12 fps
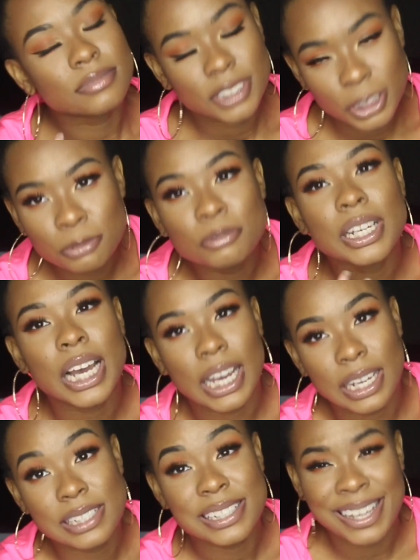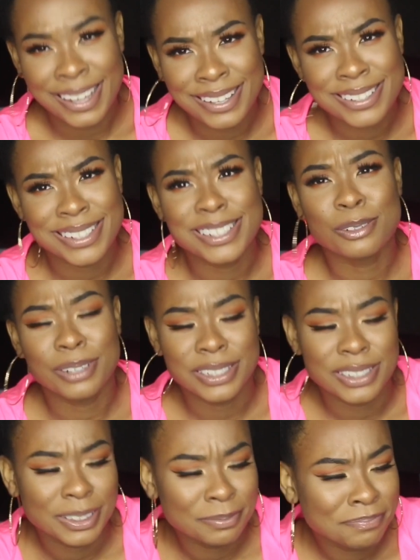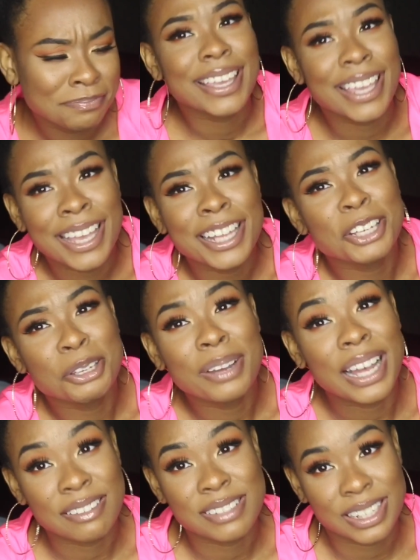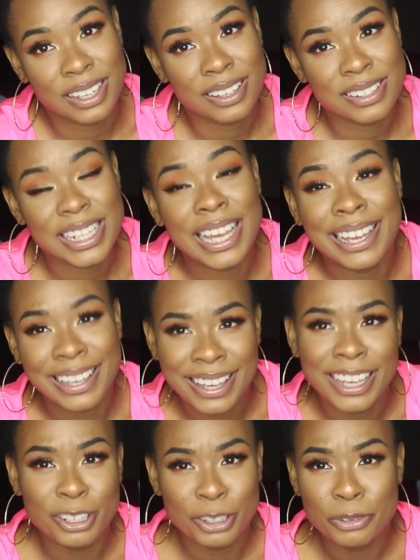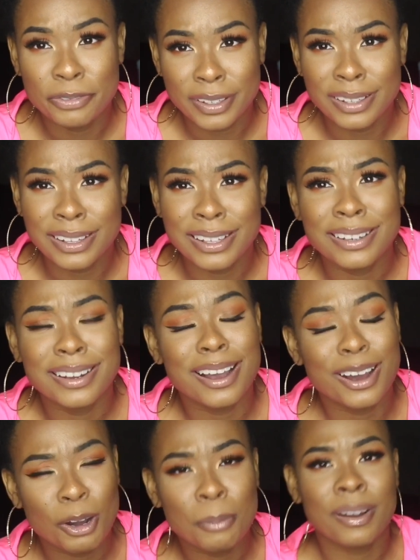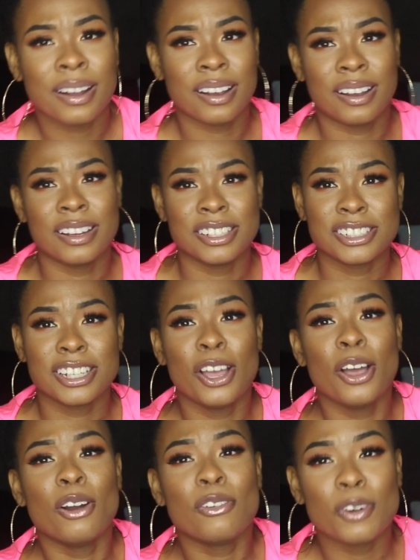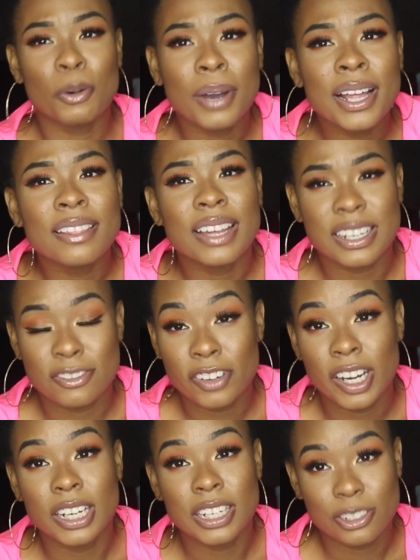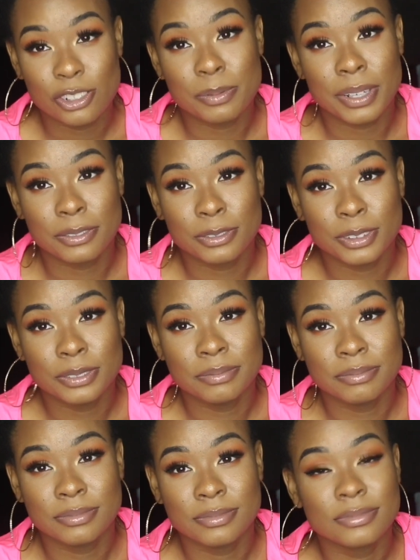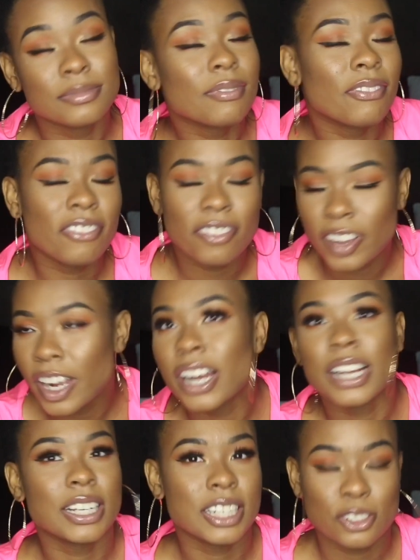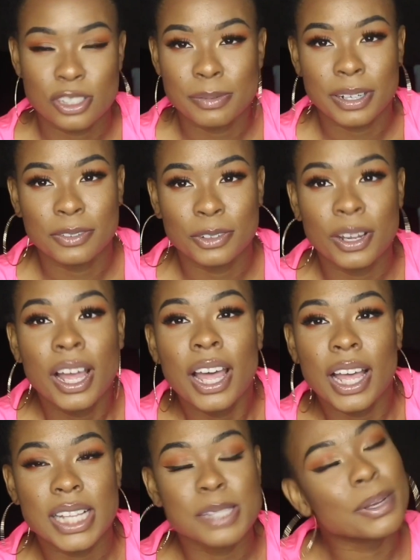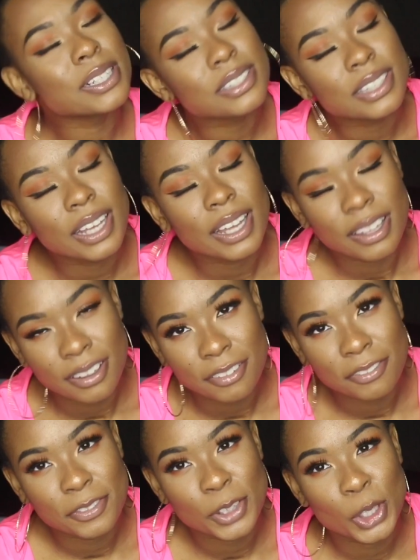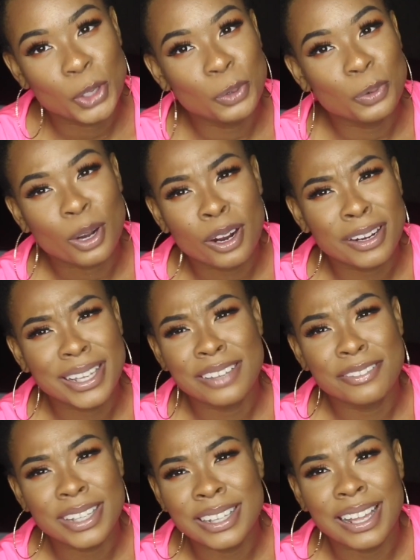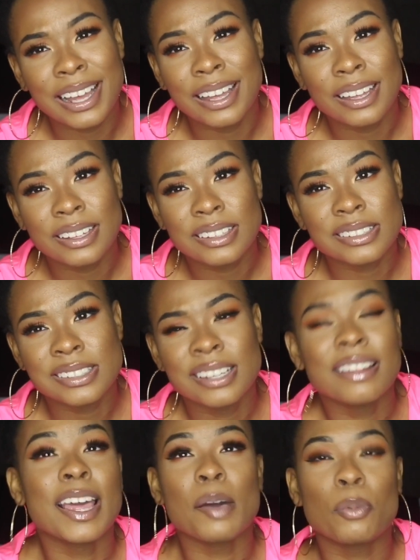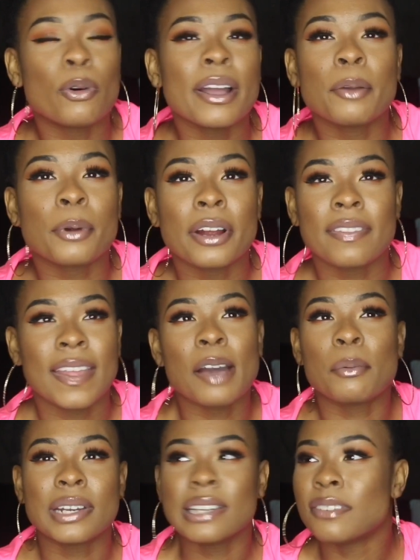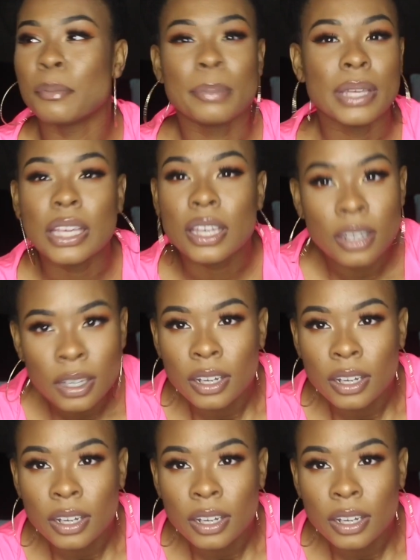Do not ask this question: can you have sex and can you feel it? Oh my gosh. For one, that is very disrespectful. Very disrespectful. Especially if you aren't even like to that point where that would even be